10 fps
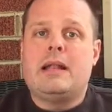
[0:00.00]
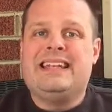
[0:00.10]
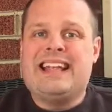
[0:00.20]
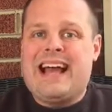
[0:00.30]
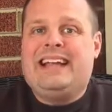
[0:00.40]

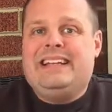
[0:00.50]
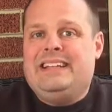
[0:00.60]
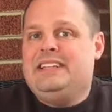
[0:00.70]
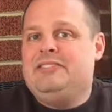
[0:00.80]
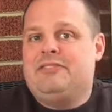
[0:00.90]

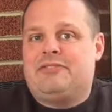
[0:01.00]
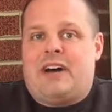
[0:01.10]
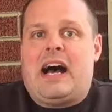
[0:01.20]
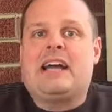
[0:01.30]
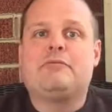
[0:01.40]

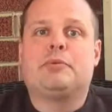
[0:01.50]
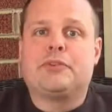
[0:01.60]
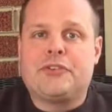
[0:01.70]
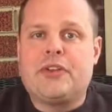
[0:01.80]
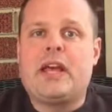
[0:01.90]

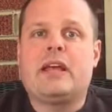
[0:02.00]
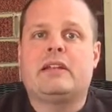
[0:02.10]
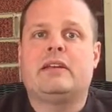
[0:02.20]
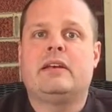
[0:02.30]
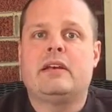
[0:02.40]
95%